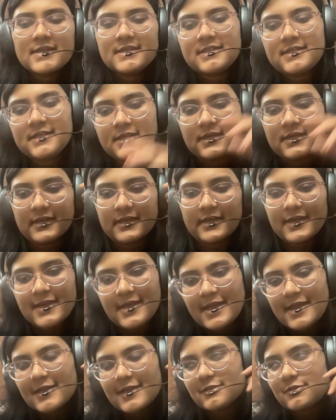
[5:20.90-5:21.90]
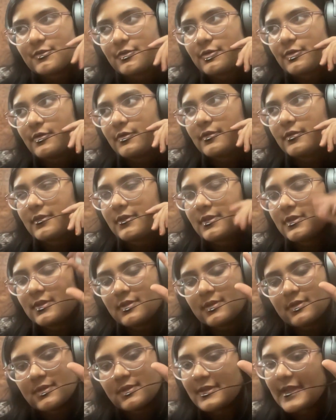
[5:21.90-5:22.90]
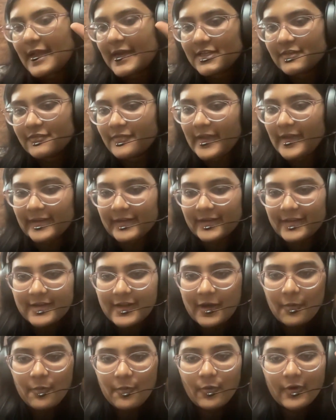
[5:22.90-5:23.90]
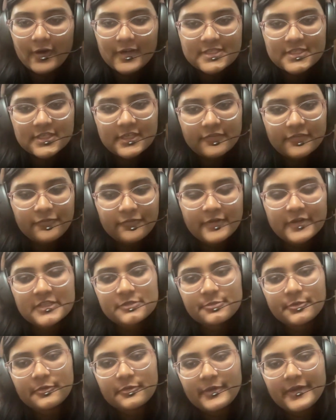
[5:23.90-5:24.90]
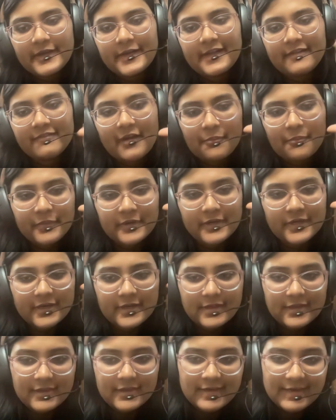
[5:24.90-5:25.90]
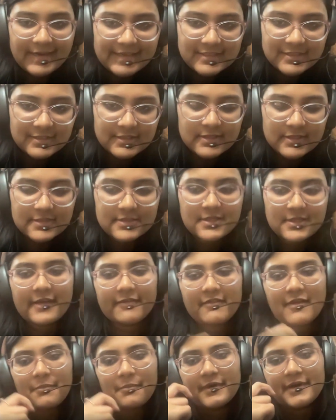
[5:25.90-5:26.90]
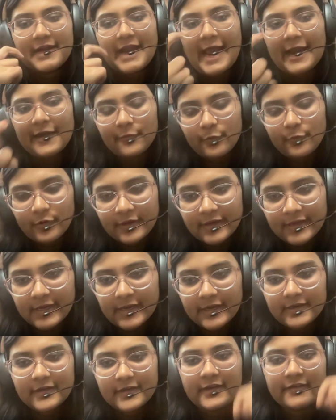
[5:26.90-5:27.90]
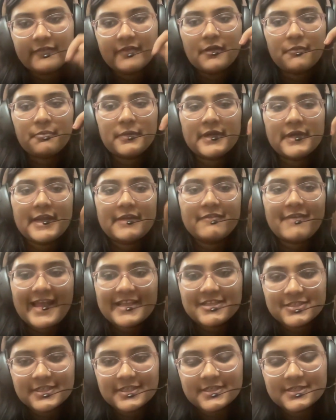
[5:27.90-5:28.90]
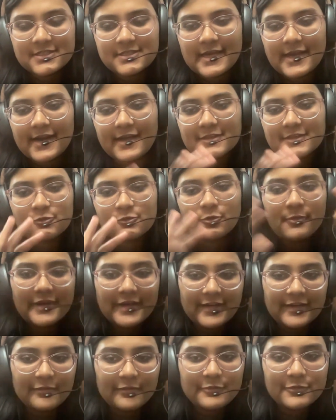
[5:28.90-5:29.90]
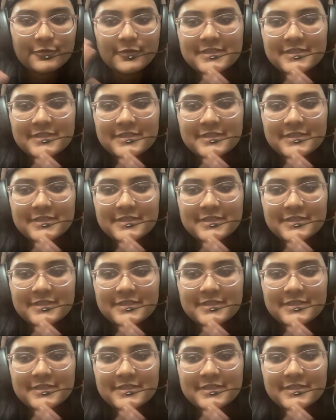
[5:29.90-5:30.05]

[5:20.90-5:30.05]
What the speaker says: Okay. So that is fine. Now, what is the difference between developer relations, developer advocate, developer evangelist? There are so many terms.